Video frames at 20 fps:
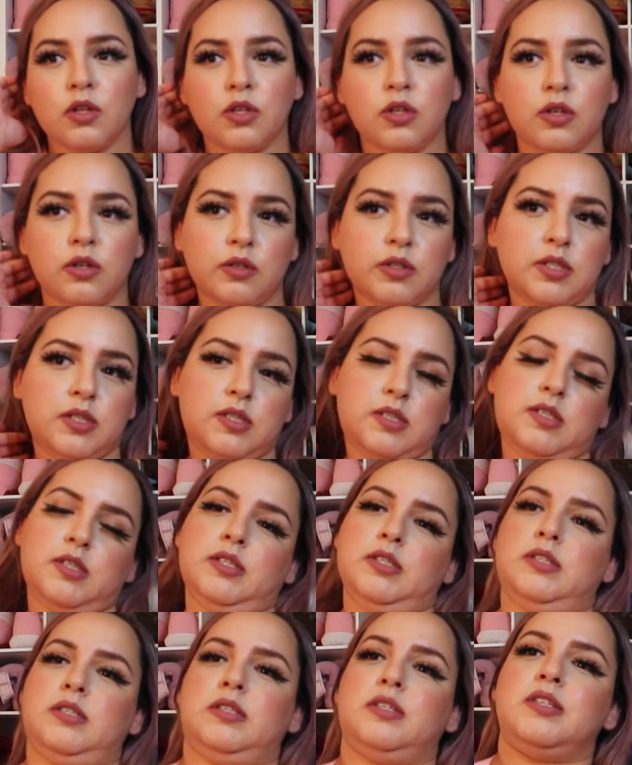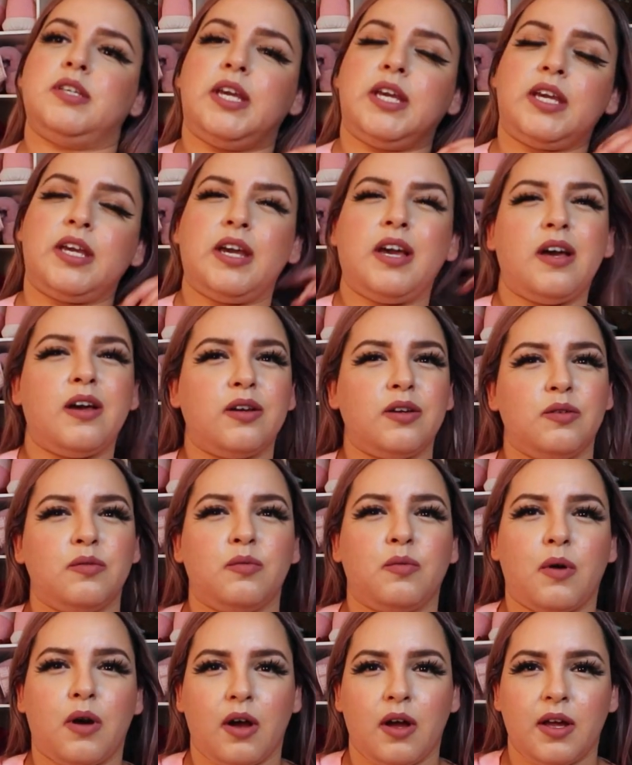you know, take it how you
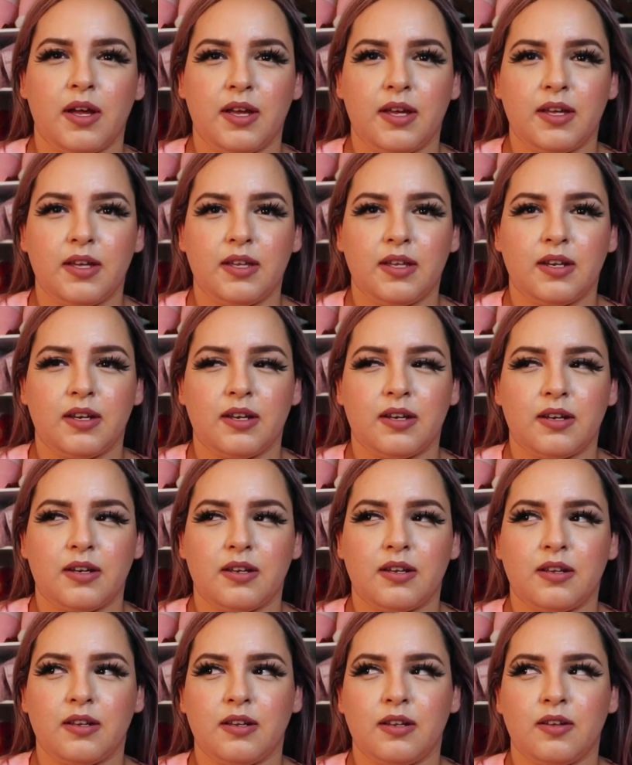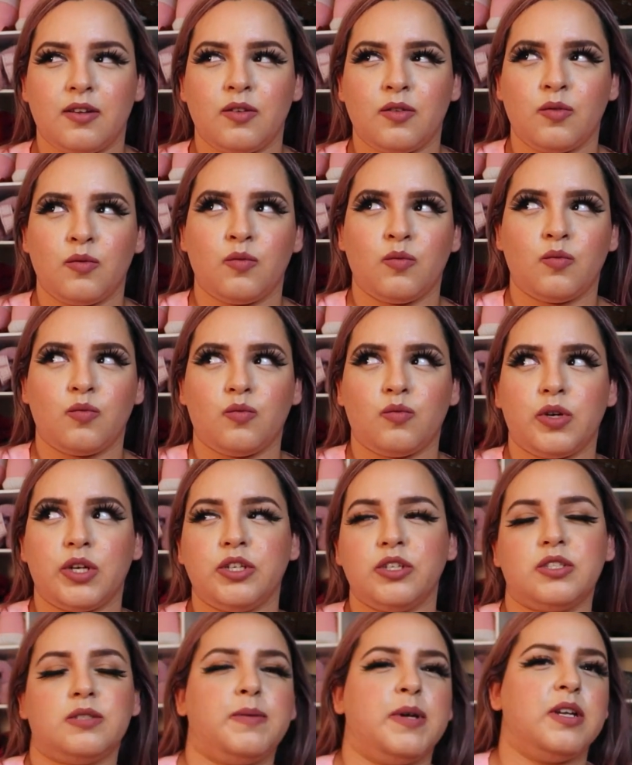want.
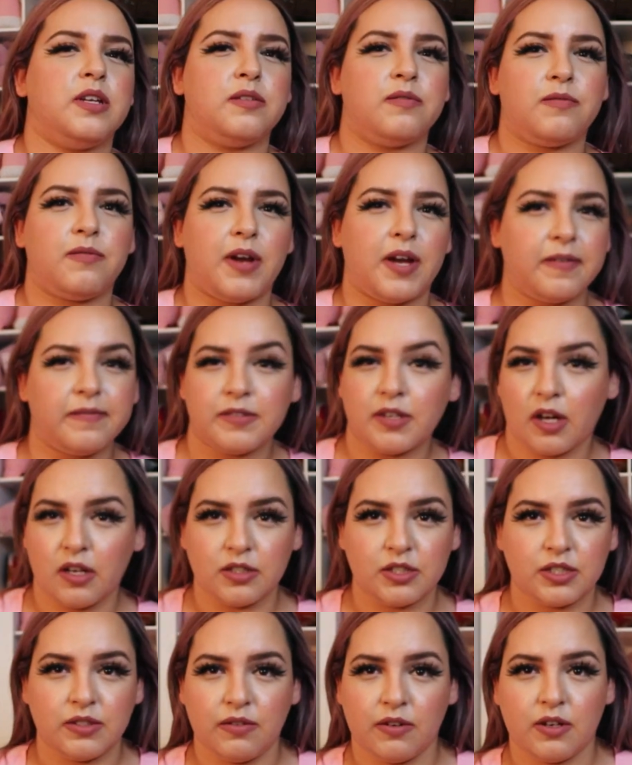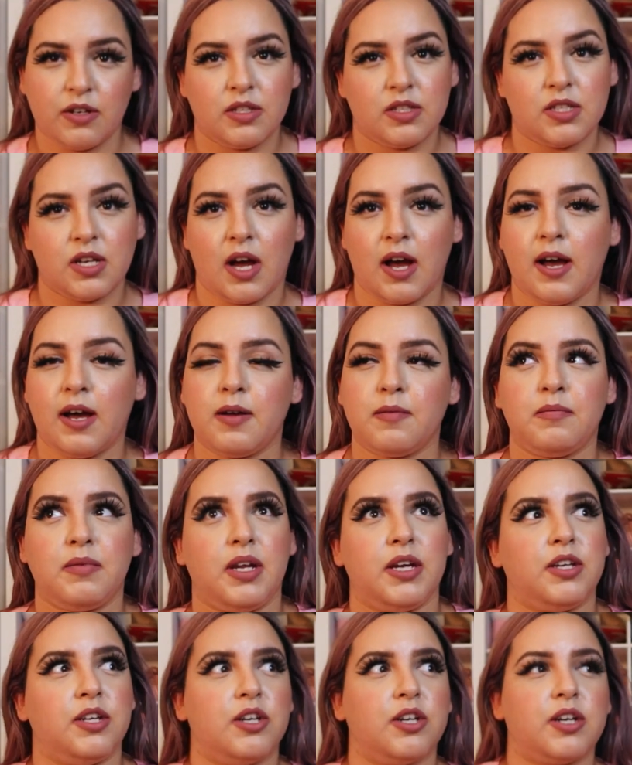When you're spending $5 for a top,
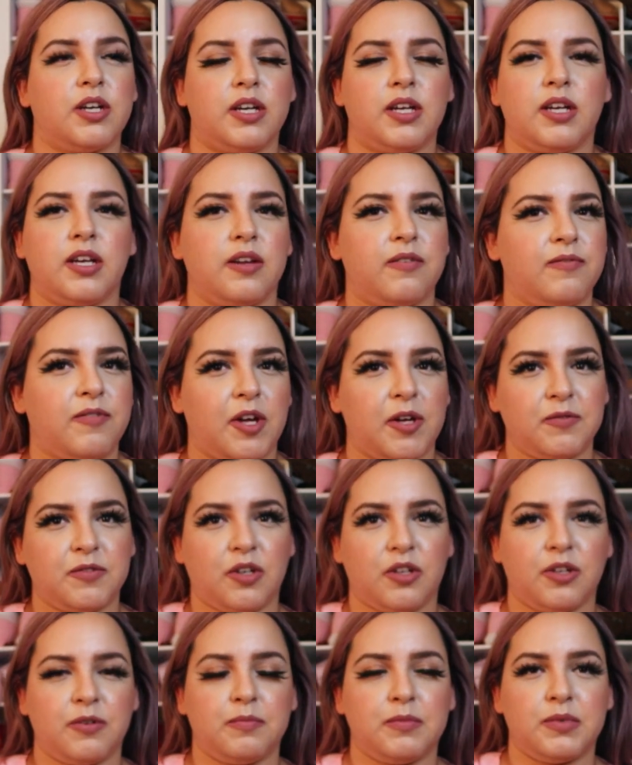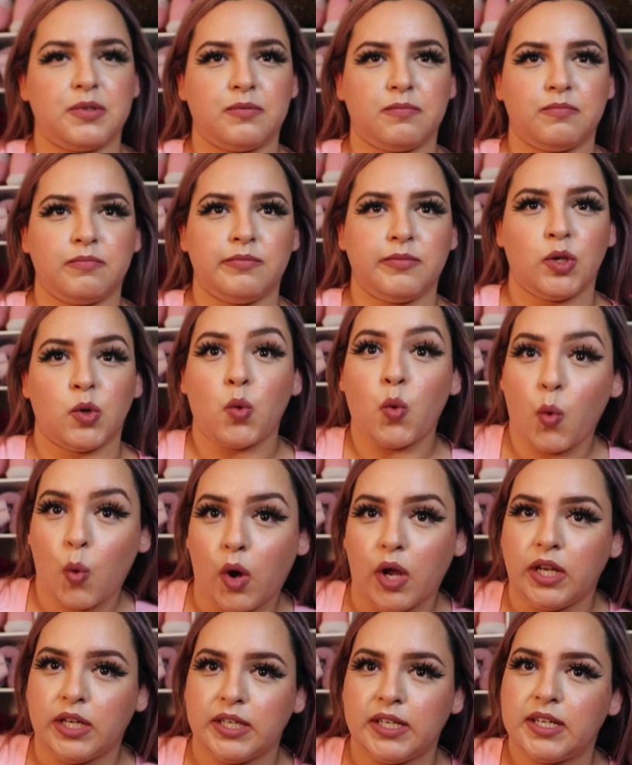like, you're gonna get $5
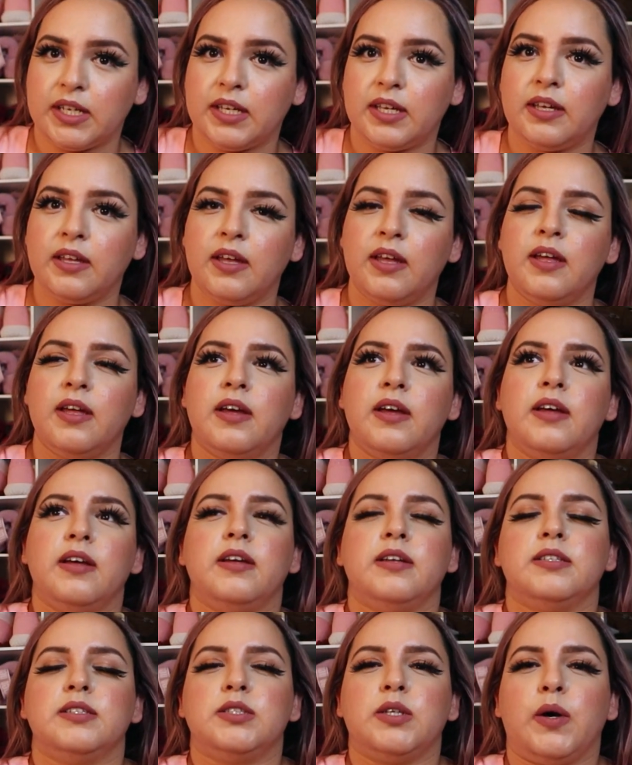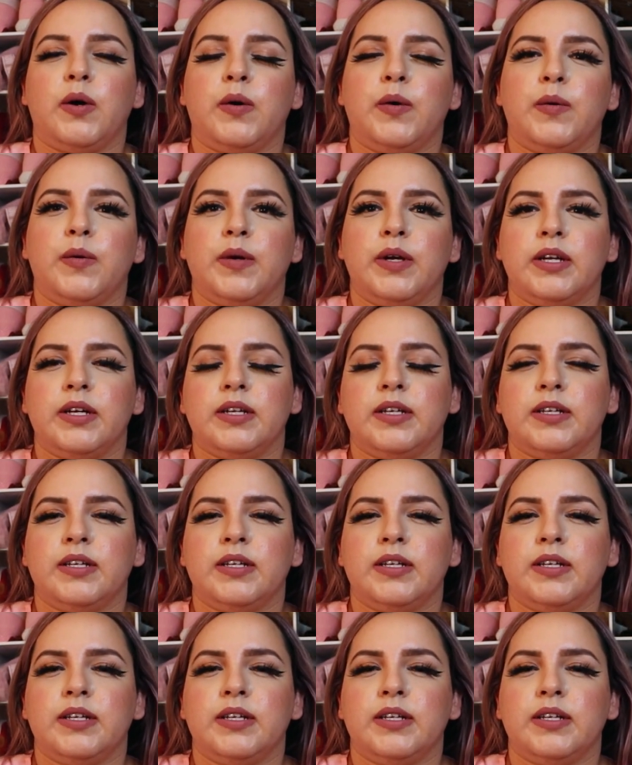quality. So